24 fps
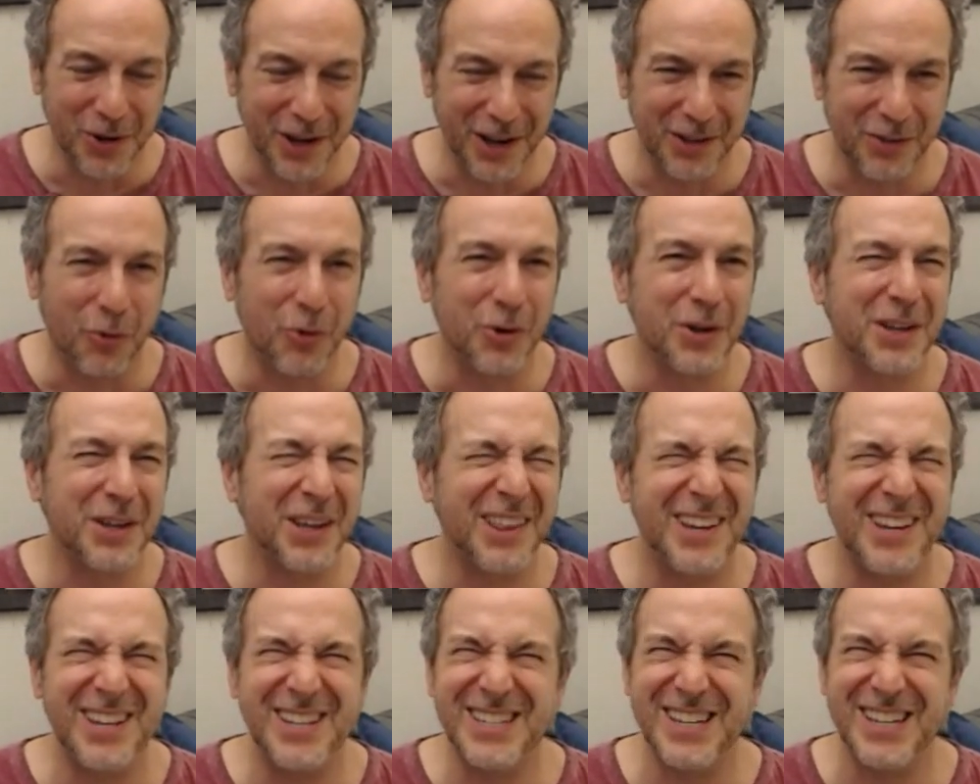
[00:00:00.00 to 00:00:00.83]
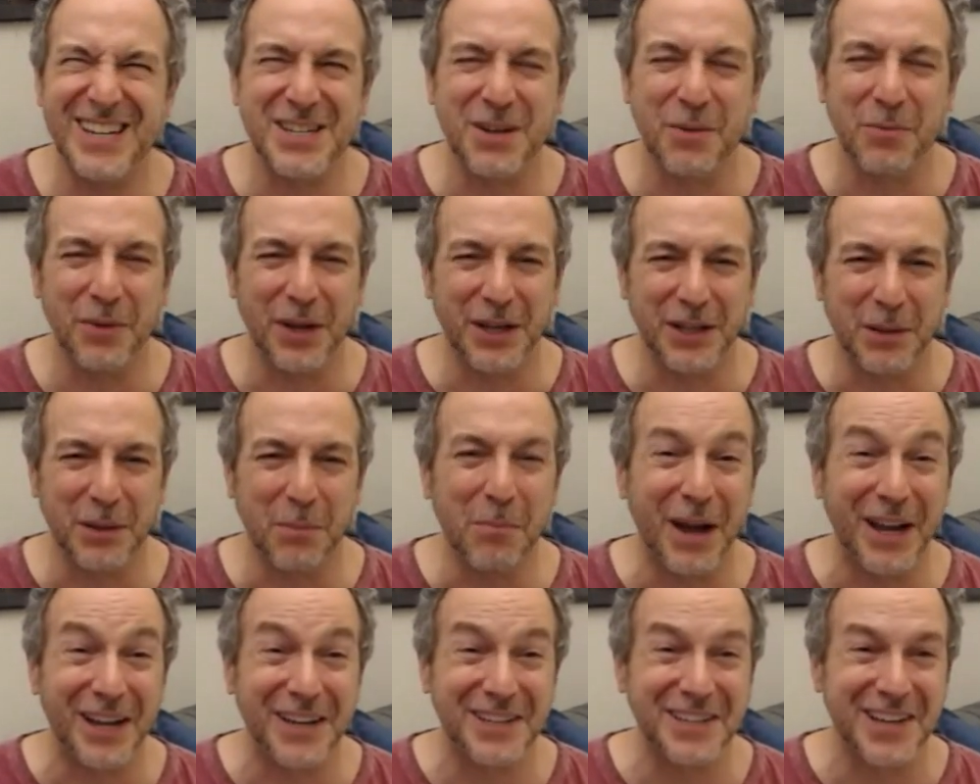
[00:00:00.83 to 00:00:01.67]
I, or he, he, said something like the
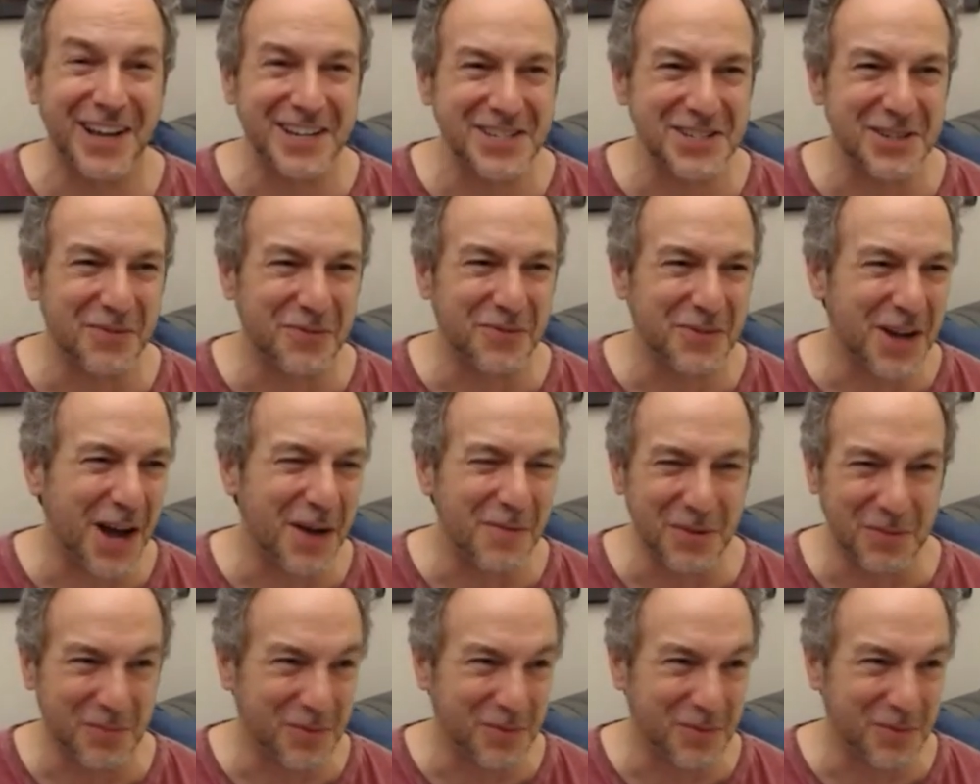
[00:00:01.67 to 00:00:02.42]
Mike Tyson of comic